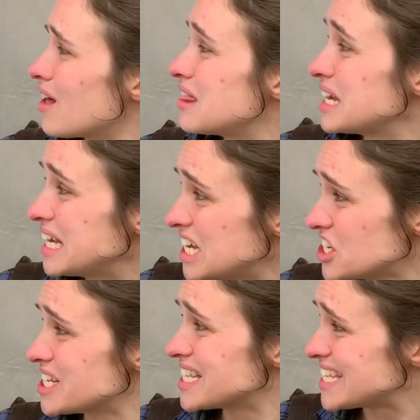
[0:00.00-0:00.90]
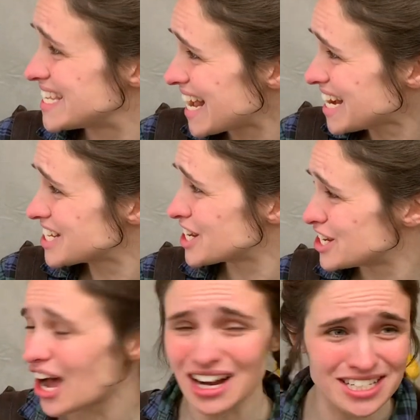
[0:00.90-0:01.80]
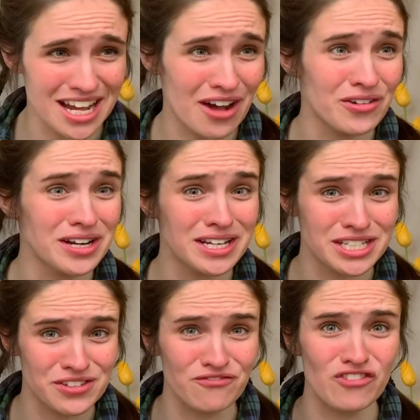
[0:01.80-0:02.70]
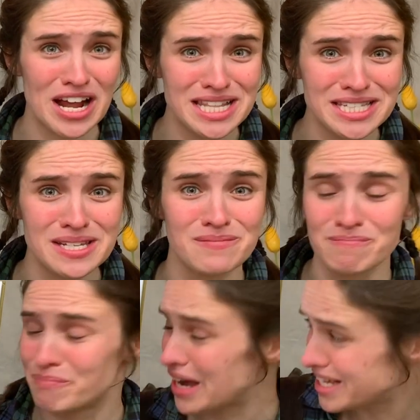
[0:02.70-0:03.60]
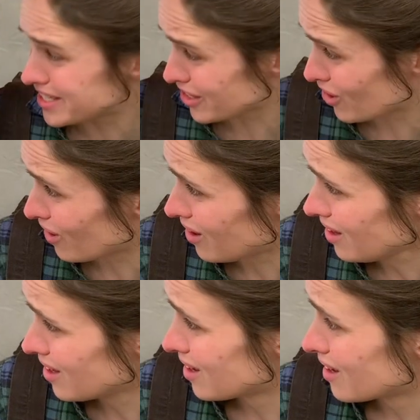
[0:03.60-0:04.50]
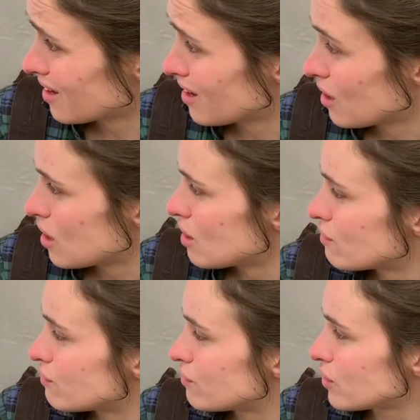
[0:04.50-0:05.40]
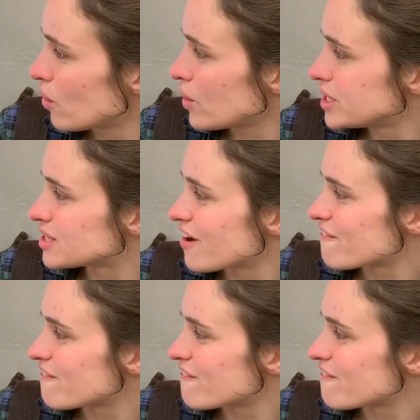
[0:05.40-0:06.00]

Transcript: the kitchen sink to knock down his friend's bicycle, Floyd's